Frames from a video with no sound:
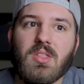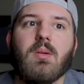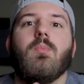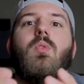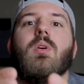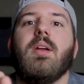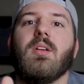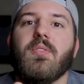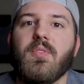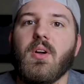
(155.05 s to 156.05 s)
the more in
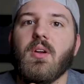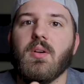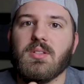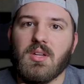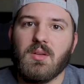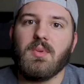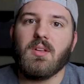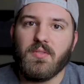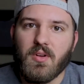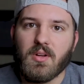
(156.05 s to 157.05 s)
your photo is going to be
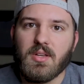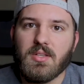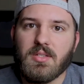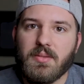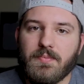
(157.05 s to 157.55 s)
in focus.